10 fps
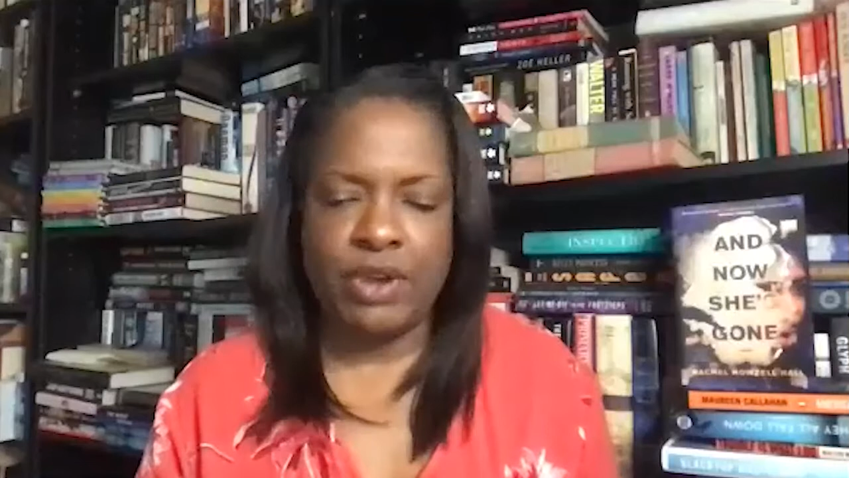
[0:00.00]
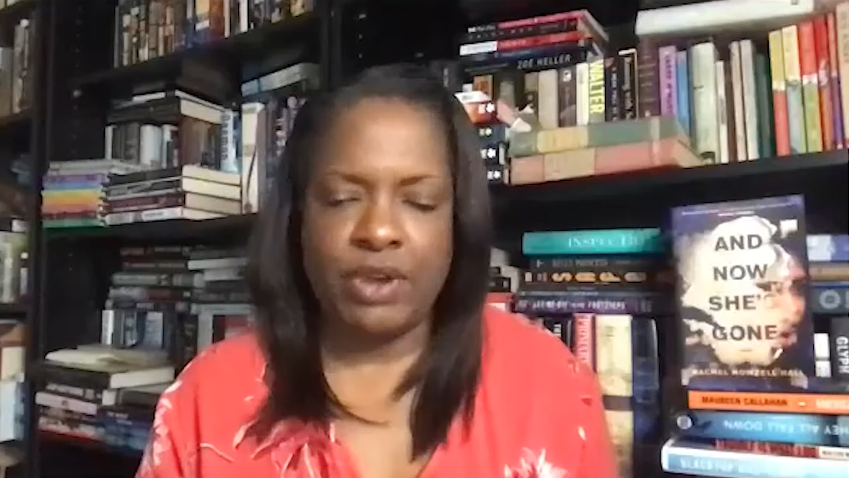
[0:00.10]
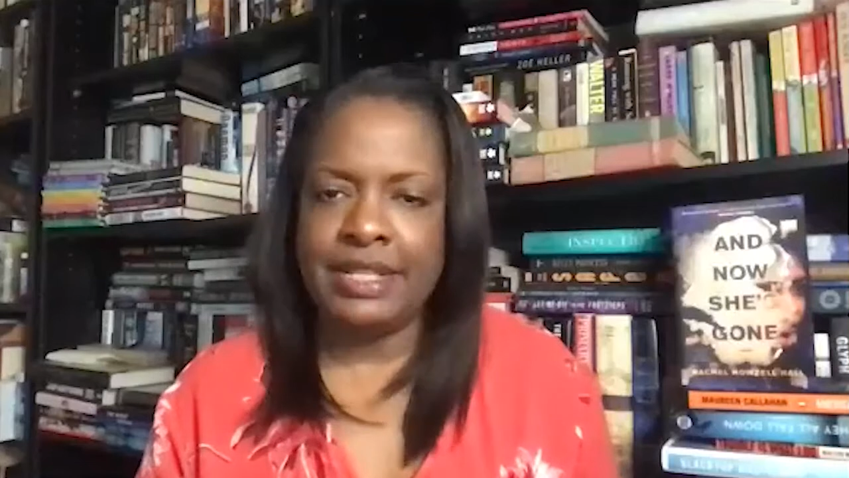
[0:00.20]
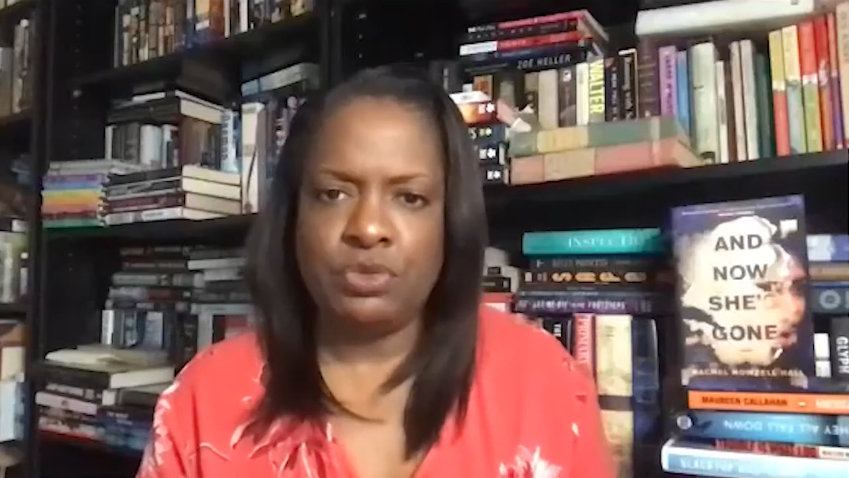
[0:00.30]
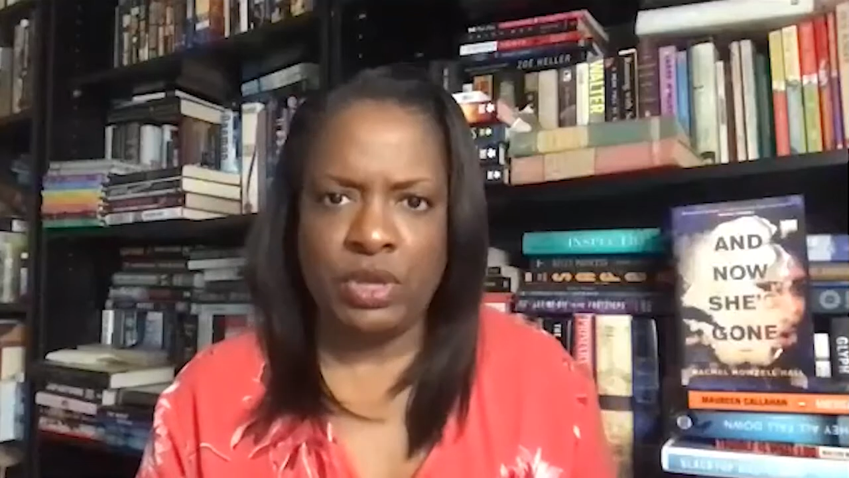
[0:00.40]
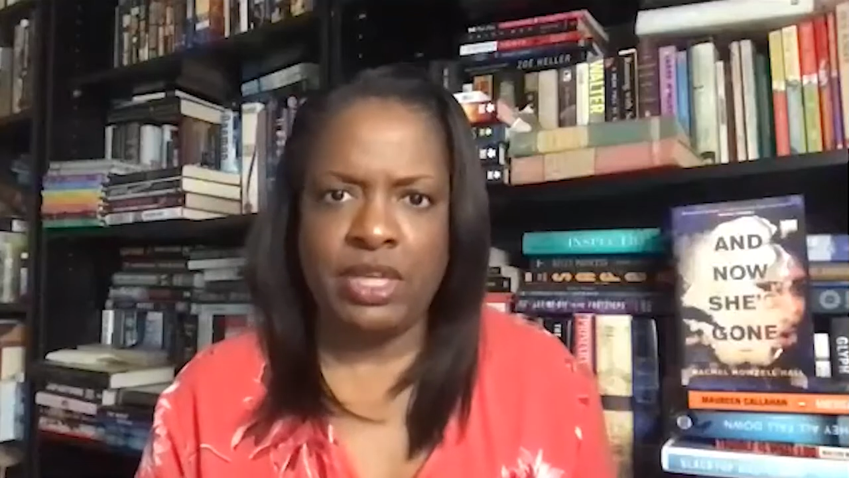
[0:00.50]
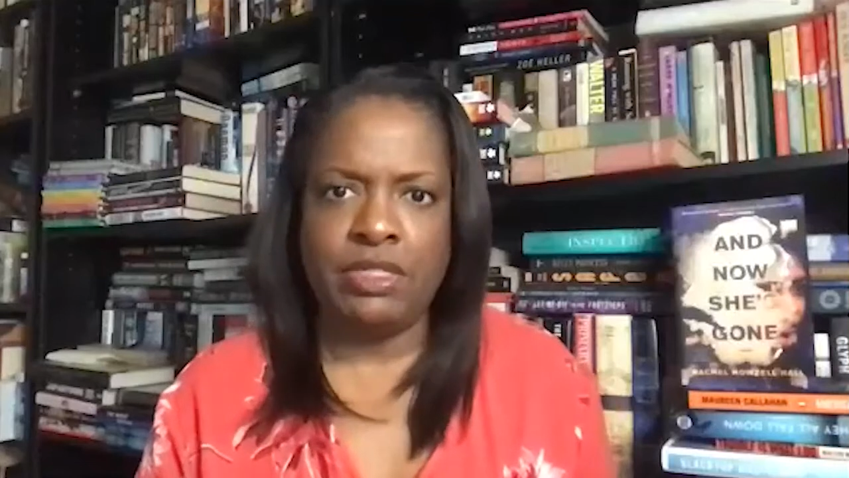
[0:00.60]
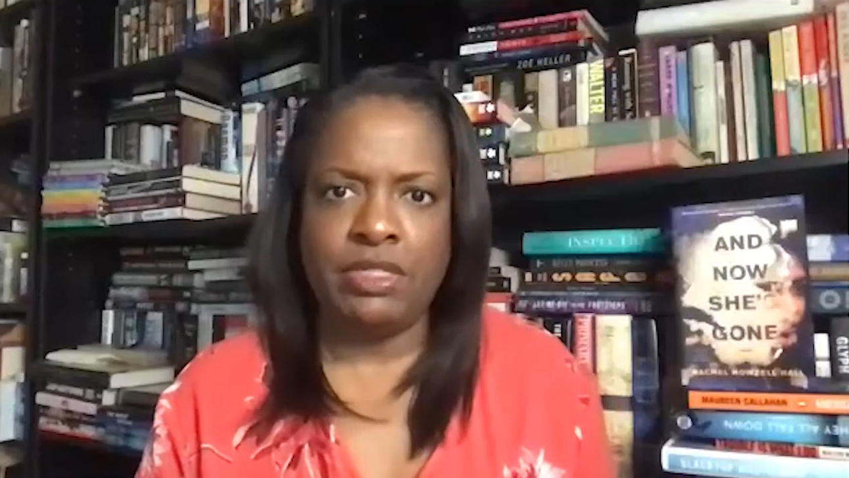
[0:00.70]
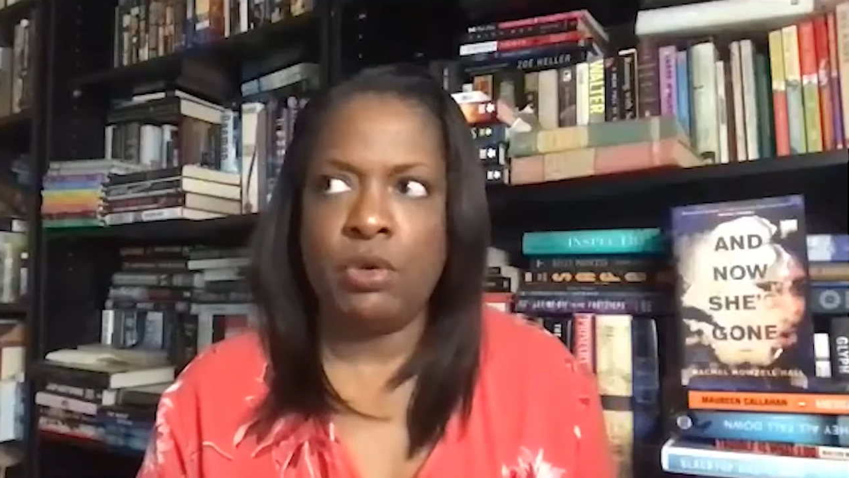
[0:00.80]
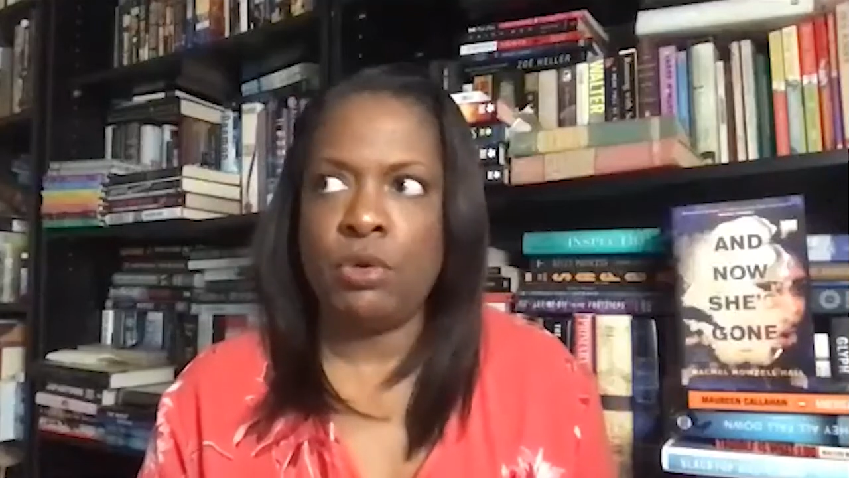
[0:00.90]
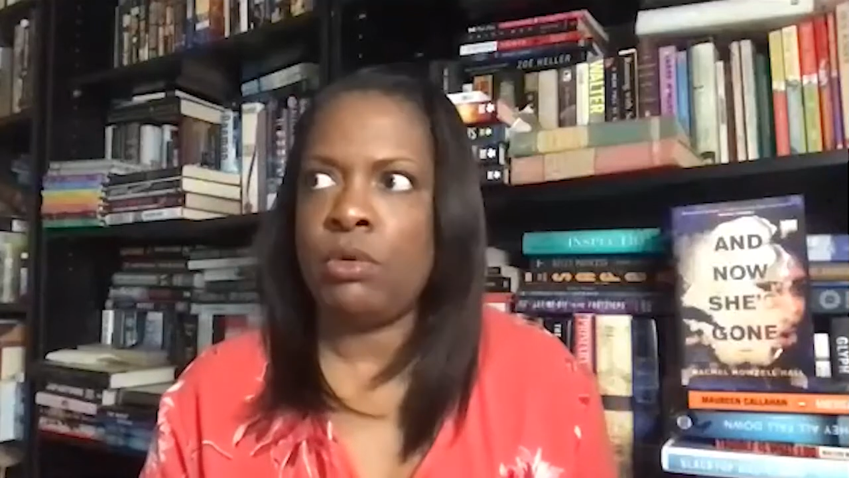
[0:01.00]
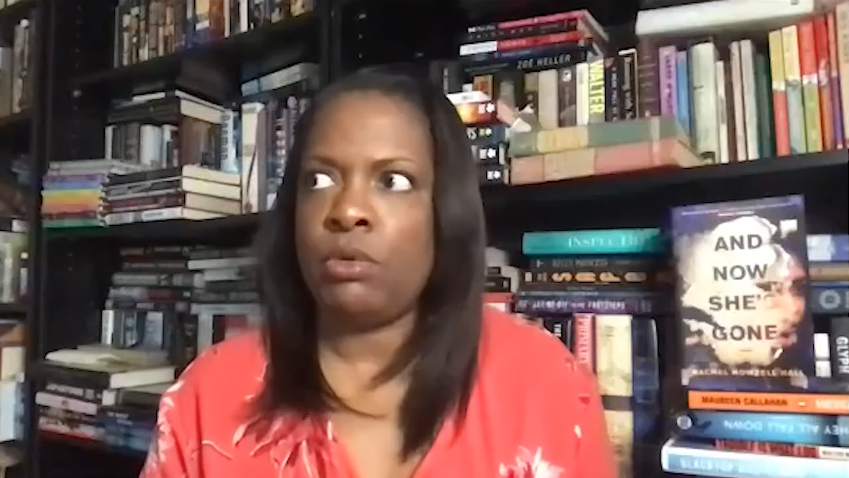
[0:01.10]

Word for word: friends with